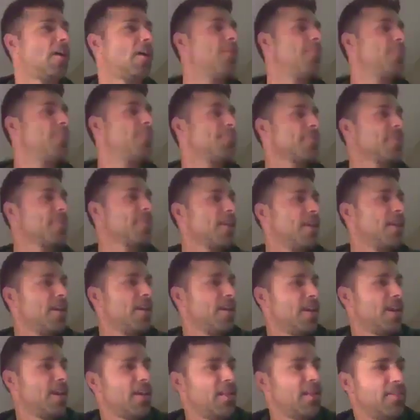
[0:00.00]

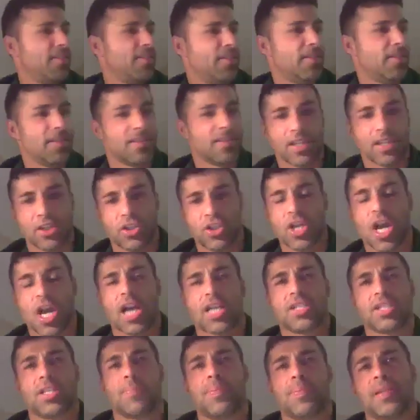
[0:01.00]
No. These
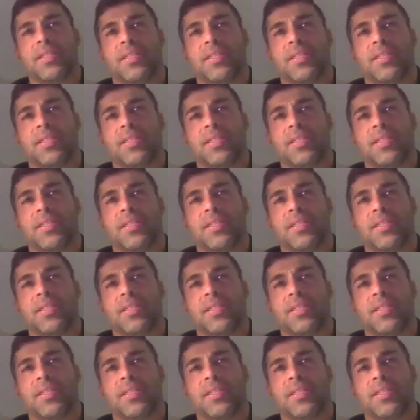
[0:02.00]
kids are built